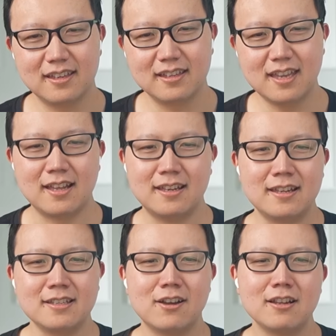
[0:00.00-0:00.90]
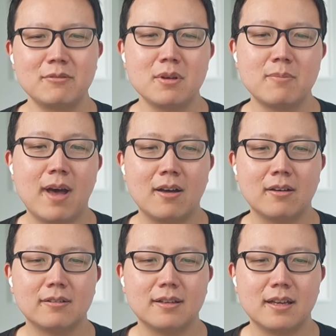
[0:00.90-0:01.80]
Yeah, let's talk a little bit
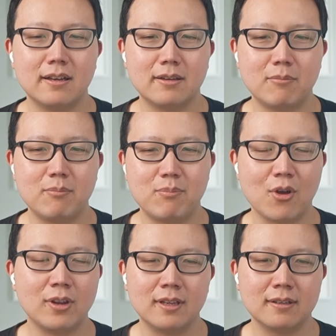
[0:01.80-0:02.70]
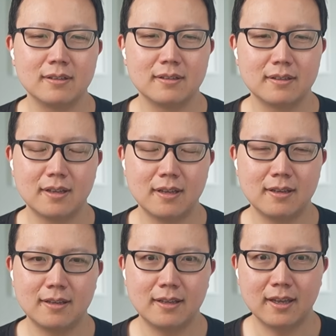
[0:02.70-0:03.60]
about building
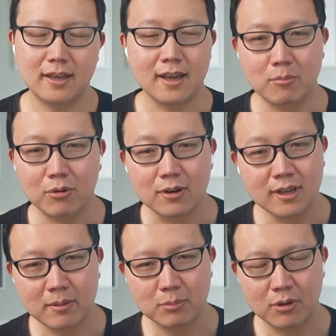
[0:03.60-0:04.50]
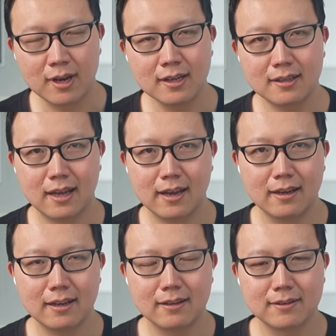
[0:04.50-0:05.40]
like an AI prototyping product, like